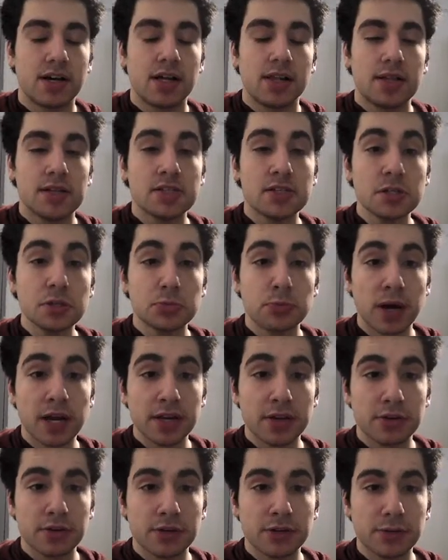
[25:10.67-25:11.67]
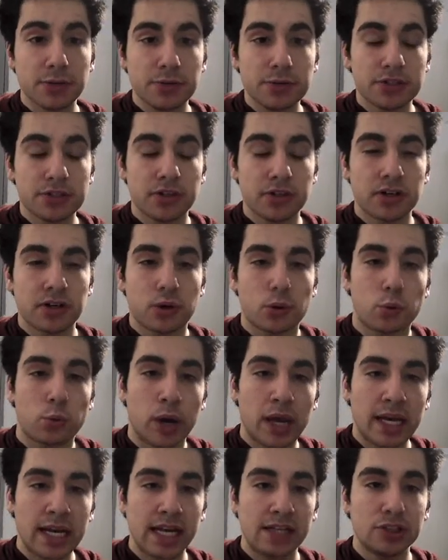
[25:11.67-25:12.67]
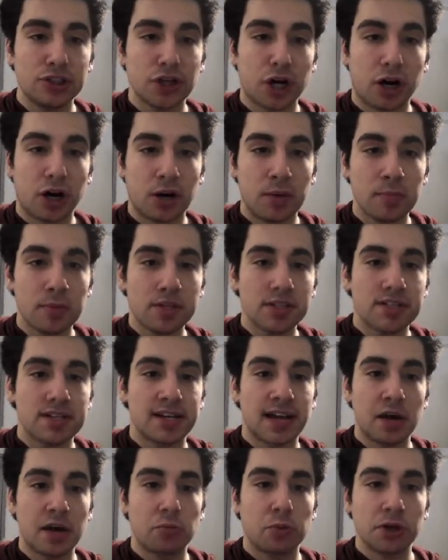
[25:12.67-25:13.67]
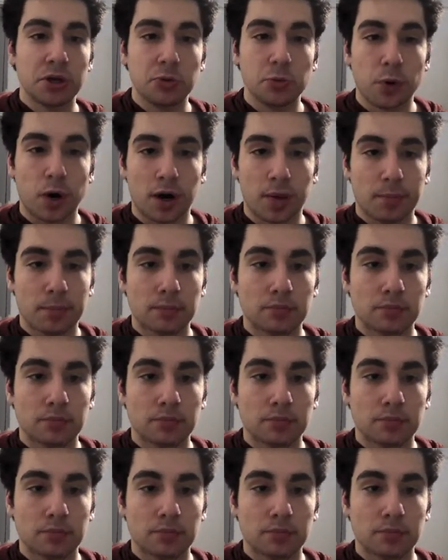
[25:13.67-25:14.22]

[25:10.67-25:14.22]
This is when you use your wit and charm to get what you want.